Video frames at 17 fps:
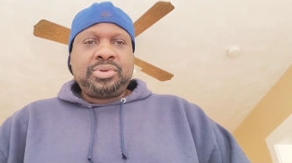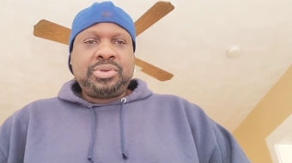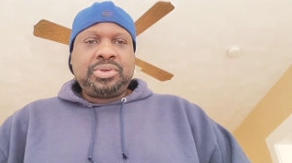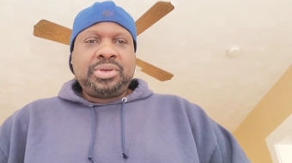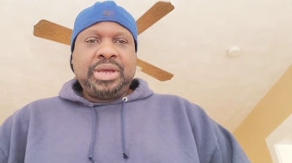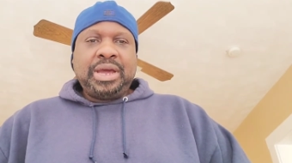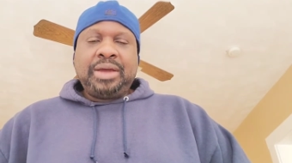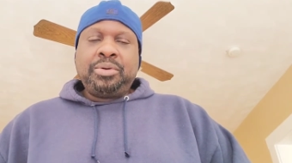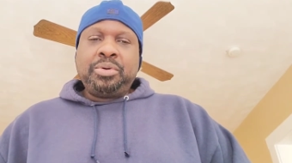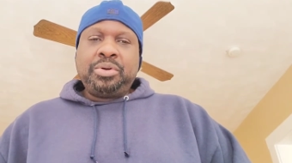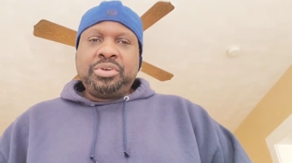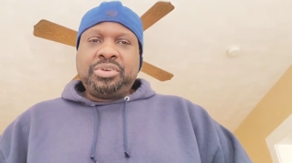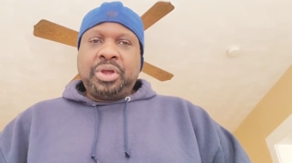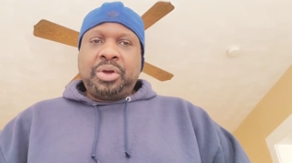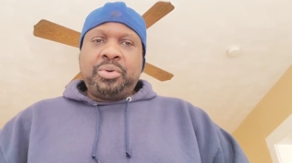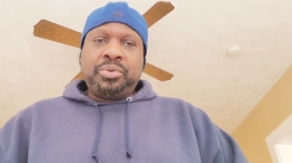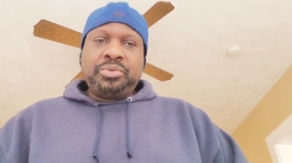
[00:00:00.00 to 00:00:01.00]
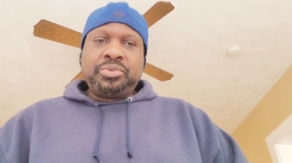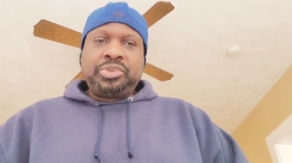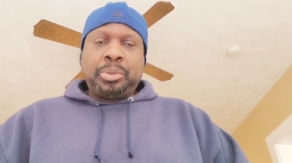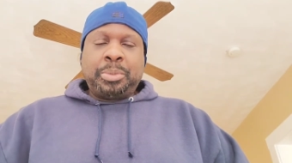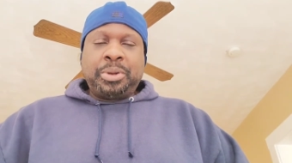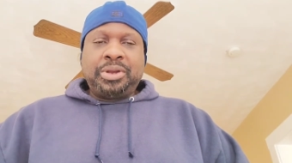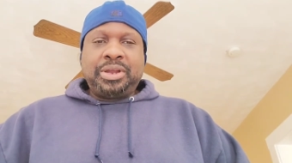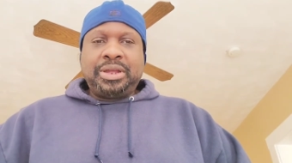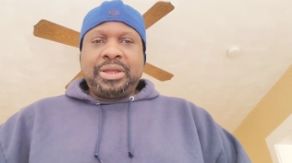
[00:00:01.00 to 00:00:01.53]
I don't condone some
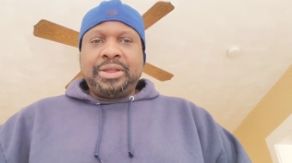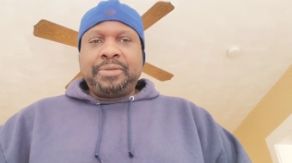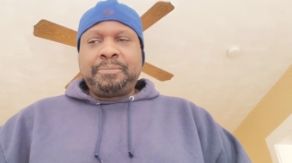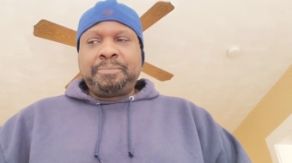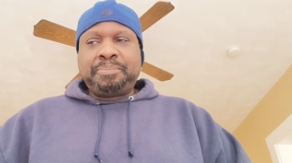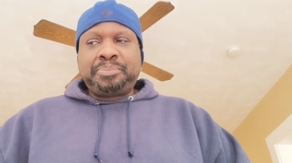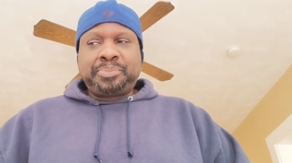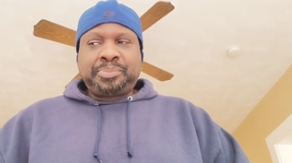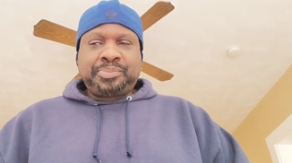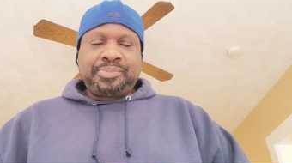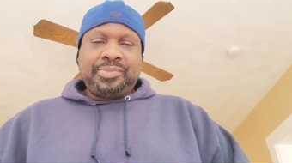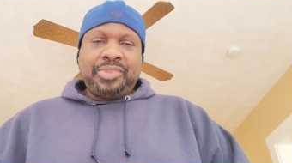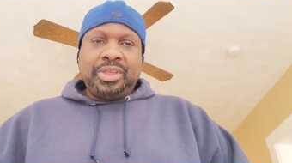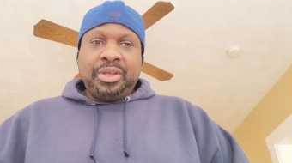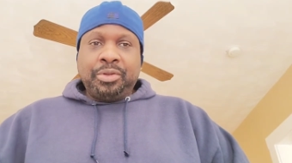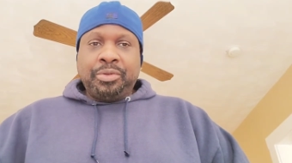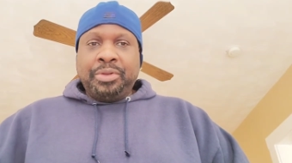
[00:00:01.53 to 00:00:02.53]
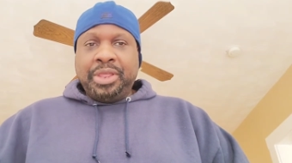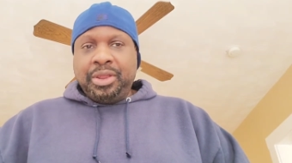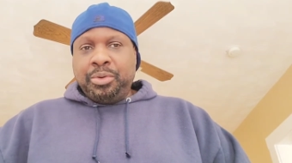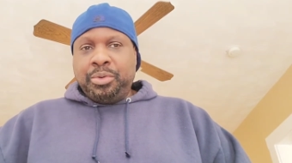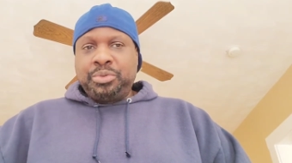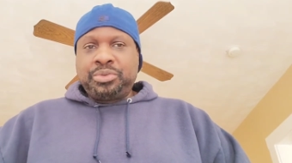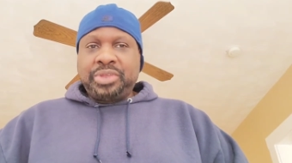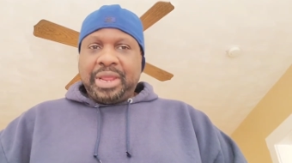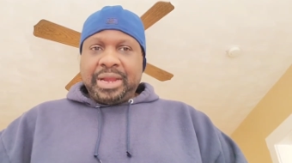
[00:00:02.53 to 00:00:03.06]
of the
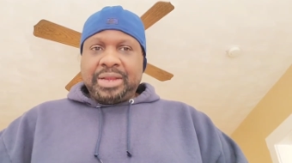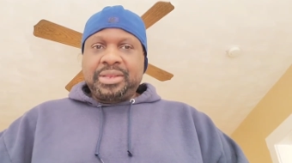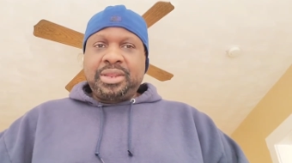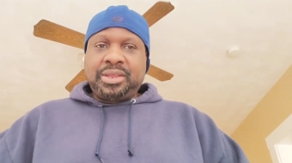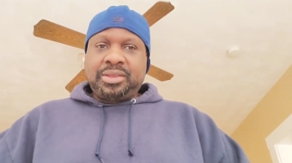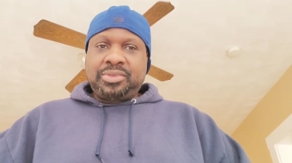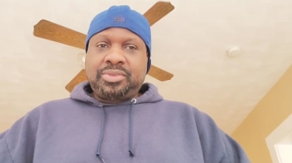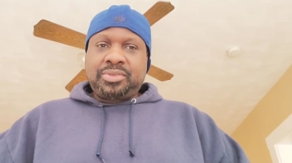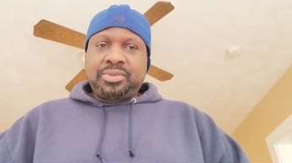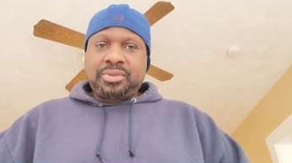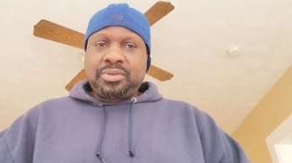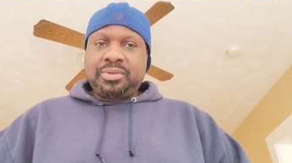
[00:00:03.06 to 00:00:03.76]
illegal tactics,